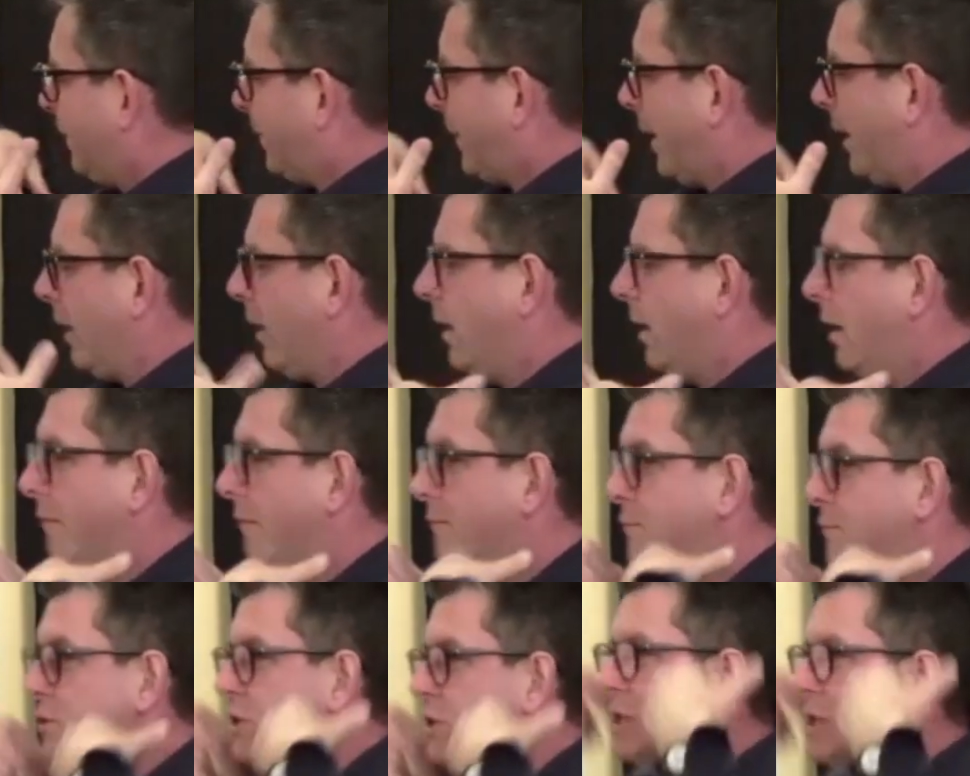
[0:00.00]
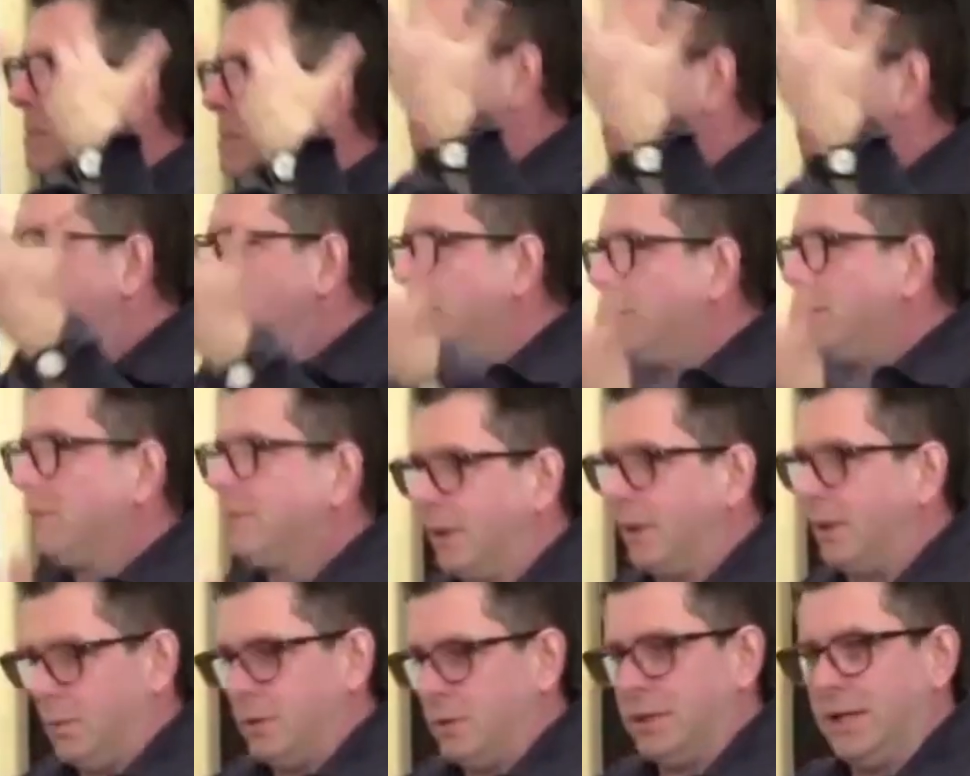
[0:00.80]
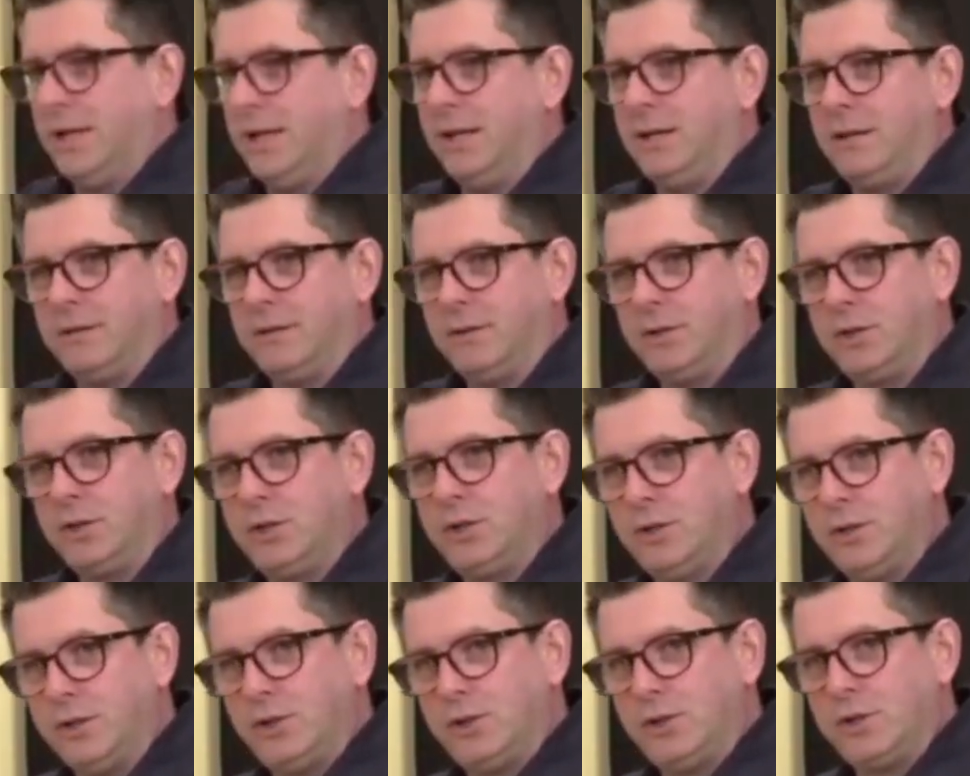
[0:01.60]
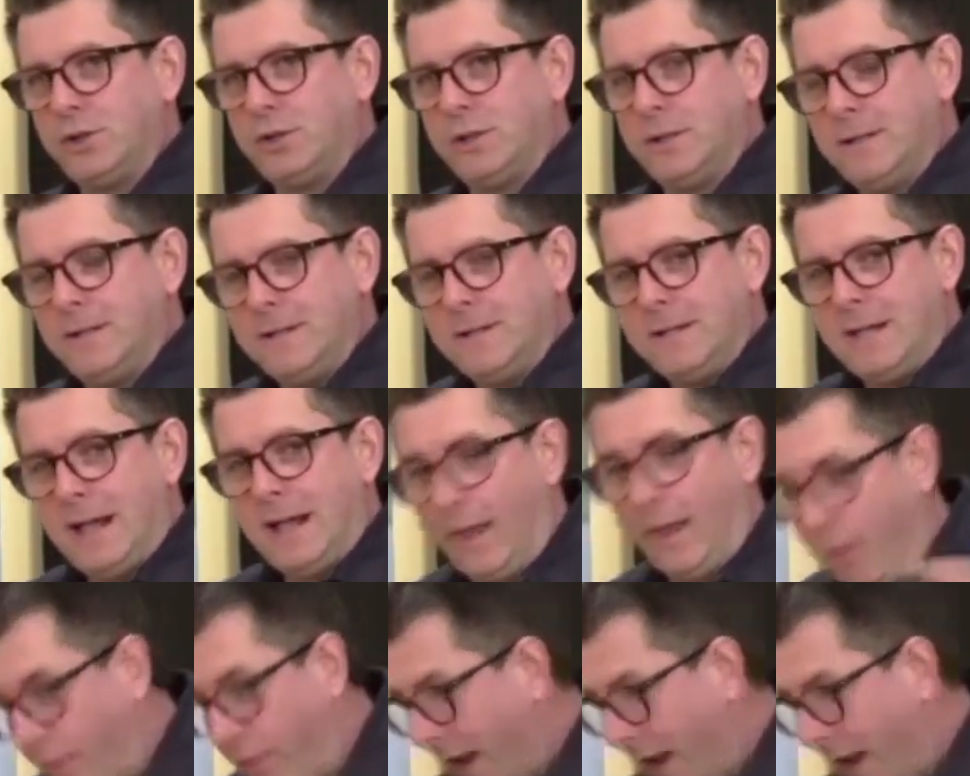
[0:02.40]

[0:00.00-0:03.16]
love spills out into the church. And then